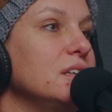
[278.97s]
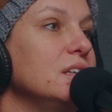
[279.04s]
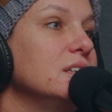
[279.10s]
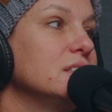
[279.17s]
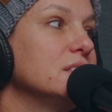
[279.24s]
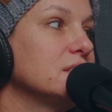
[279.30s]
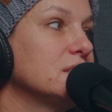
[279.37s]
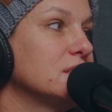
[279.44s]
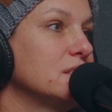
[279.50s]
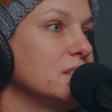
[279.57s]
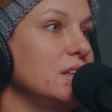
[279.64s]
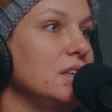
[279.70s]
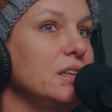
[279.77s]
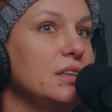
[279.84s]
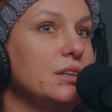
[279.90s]
is
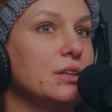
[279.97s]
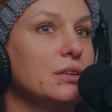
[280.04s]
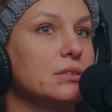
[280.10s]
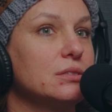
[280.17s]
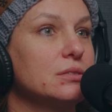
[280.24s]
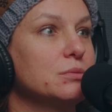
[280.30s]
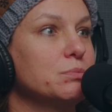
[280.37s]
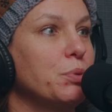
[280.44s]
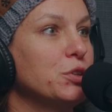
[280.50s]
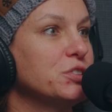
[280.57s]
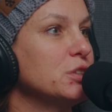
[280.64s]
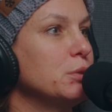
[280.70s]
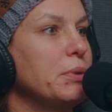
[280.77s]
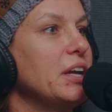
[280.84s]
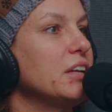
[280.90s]
the
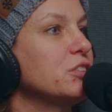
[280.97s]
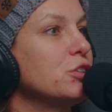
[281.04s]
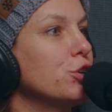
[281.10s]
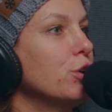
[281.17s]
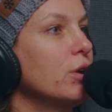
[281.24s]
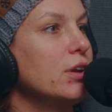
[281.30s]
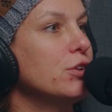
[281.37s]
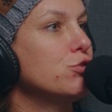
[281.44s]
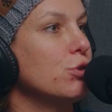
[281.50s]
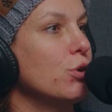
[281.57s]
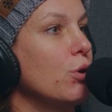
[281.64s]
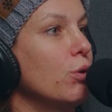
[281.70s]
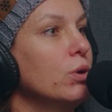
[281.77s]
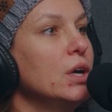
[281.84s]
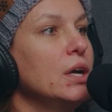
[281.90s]
personal banter intro.